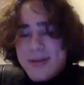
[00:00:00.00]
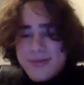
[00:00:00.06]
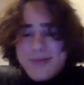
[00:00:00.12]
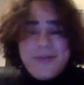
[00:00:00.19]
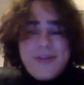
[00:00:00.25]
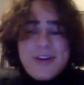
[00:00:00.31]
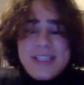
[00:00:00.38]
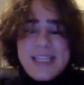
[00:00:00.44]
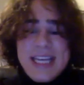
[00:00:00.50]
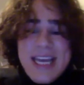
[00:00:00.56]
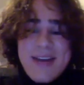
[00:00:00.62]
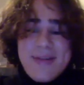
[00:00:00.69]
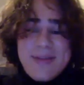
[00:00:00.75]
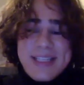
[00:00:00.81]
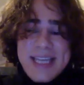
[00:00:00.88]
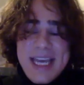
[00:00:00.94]
first thing I
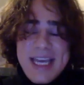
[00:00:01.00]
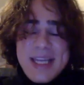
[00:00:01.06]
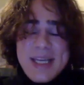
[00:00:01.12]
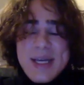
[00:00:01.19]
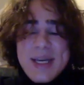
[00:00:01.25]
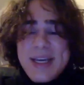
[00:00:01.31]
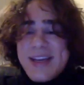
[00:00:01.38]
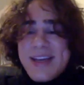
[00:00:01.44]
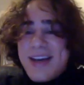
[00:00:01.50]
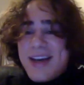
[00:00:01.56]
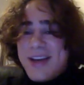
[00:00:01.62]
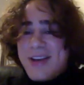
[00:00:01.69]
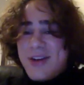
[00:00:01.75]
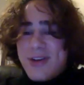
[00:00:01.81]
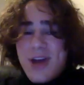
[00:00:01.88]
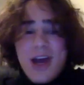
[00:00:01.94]
would say.
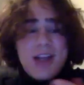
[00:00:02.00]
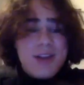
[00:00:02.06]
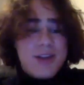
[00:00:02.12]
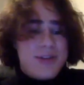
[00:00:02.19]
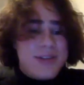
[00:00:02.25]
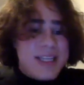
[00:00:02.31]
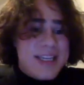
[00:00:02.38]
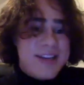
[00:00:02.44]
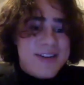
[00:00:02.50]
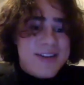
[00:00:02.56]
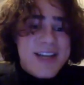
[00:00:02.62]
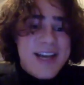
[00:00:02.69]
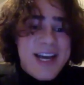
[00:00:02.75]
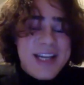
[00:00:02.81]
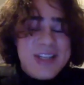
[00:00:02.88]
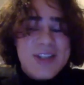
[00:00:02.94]
You're not losing your
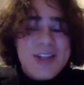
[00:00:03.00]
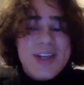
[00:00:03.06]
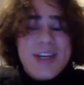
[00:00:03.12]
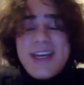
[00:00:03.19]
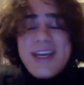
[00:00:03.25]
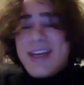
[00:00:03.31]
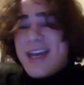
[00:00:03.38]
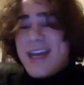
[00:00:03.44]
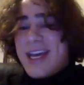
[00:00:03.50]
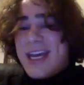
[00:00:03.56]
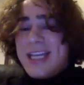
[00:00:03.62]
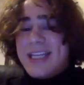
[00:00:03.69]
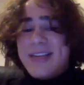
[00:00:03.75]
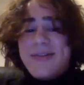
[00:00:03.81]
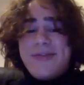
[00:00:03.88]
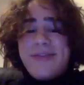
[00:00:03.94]
touch.
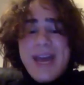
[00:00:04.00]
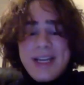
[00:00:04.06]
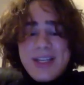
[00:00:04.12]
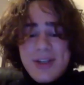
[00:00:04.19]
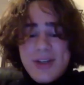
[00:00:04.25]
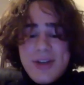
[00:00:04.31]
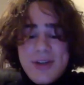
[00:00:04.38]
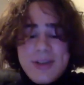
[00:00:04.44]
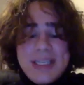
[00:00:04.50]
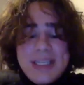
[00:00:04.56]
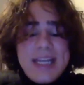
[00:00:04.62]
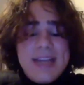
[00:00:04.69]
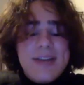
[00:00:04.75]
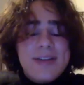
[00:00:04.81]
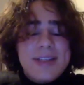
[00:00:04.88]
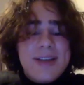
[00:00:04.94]
And in fact, you're
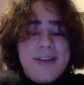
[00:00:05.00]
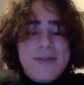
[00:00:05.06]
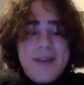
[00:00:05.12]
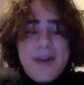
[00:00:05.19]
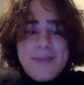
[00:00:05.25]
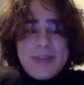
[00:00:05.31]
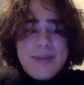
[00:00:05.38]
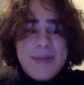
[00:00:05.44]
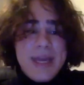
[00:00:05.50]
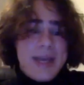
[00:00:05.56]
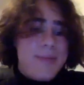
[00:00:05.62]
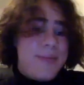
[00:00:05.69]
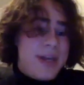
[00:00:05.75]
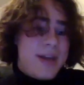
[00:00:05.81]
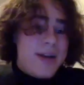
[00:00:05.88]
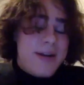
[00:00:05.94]
setting yourself up to make a
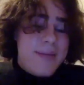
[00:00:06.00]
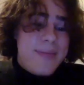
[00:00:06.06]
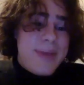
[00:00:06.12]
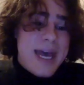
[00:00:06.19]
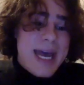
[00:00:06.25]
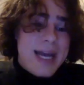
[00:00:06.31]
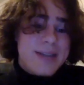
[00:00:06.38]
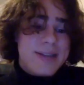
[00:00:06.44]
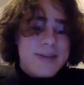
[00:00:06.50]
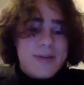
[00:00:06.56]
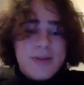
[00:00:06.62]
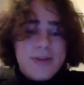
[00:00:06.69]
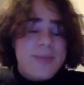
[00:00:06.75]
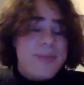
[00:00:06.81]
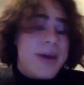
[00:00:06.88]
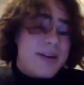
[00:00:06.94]
bigger impact
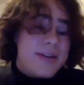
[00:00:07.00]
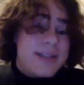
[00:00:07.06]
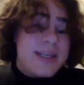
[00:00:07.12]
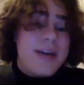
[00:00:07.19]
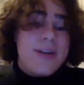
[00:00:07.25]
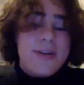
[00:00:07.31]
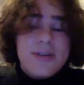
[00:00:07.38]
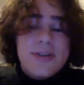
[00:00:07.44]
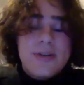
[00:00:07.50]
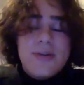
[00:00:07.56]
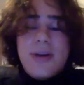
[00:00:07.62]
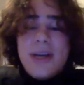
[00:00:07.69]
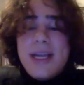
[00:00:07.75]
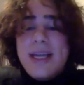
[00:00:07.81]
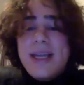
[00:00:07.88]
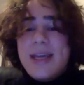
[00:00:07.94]
or to better tell your
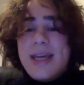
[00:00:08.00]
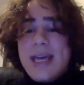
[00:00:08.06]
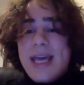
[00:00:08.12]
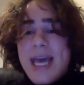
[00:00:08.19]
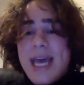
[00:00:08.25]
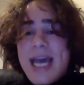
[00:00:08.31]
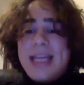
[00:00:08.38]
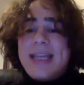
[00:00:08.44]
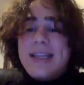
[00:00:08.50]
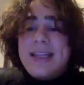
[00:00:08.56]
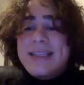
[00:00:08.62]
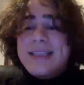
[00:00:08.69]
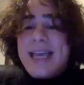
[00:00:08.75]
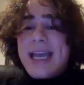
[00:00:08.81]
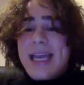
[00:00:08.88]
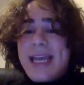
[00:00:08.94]
story. And then the
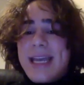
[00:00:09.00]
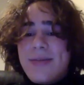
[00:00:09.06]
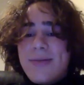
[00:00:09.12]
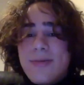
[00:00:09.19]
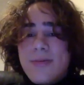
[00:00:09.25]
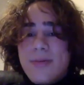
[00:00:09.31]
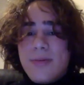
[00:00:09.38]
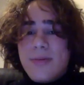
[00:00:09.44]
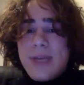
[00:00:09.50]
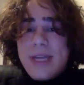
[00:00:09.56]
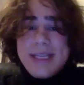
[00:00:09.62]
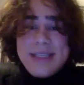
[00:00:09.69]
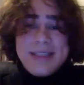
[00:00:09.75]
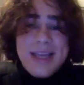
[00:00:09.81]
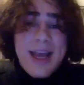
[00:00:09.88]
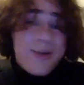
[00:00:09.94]
second
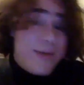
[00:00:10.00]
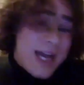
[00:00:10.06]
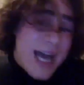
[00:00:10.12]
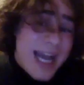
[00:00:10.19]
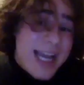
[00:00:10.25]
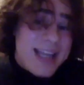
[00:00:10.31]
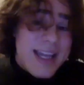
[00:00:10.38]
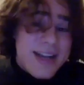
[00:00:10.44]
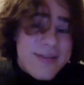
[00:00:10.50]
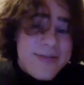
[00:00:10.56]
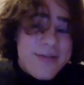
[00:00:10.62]
is, I would highlight, of